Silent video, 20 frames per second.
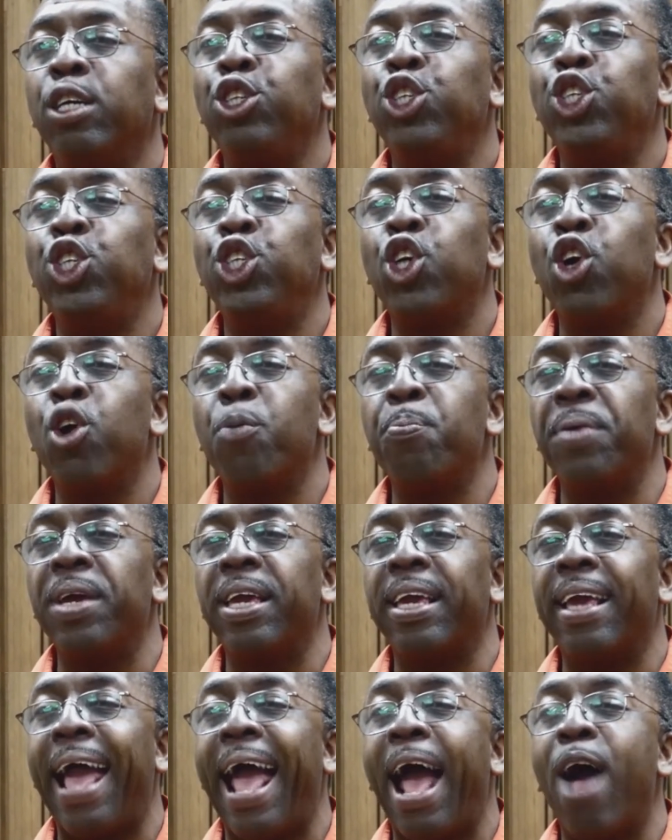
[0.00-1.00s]

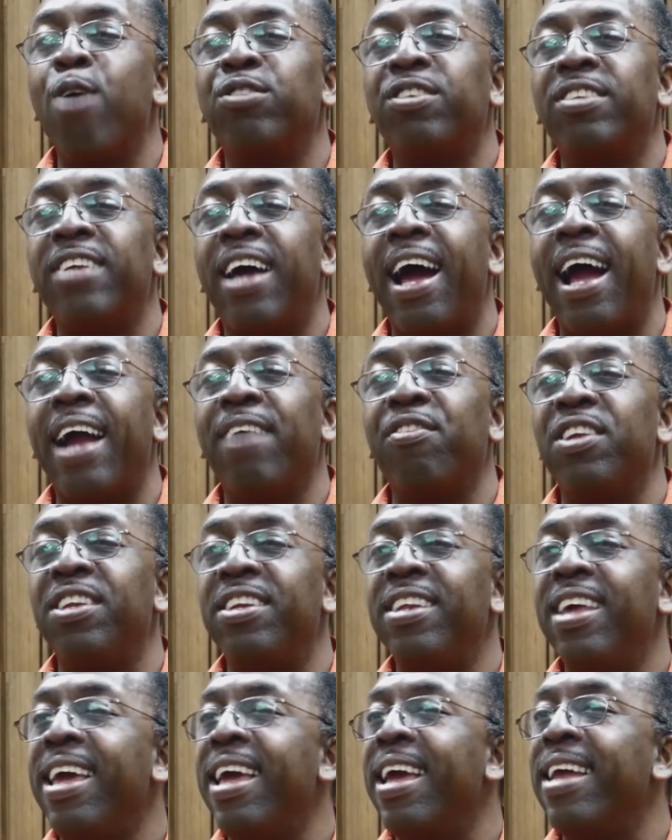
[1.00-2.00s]
chirping outside the
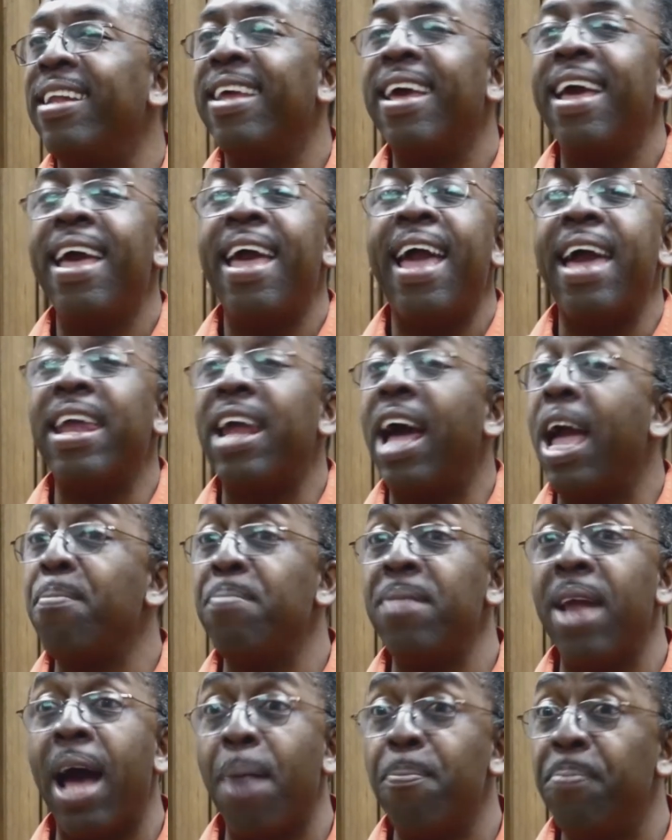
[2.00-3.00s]
tent, and I am
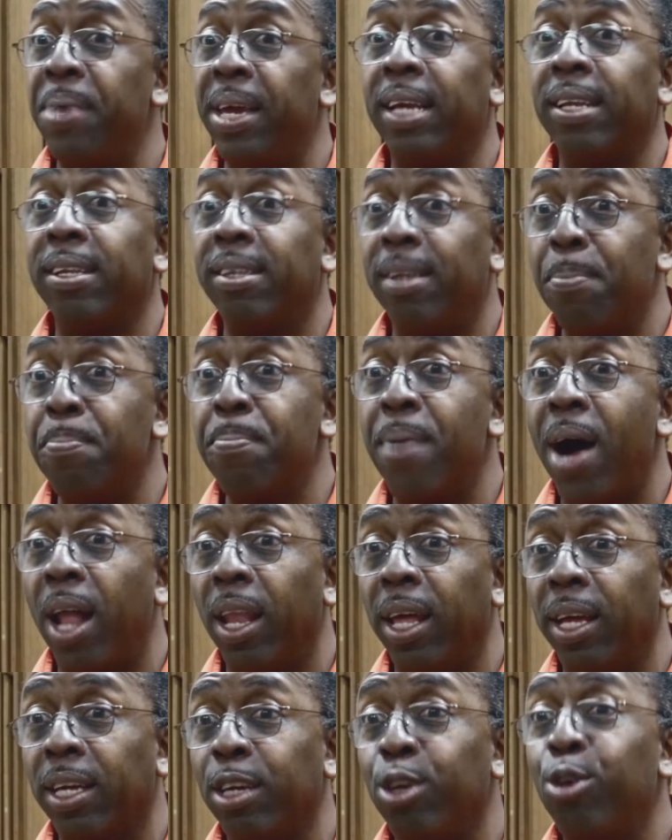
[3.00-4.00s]
not being symbolic.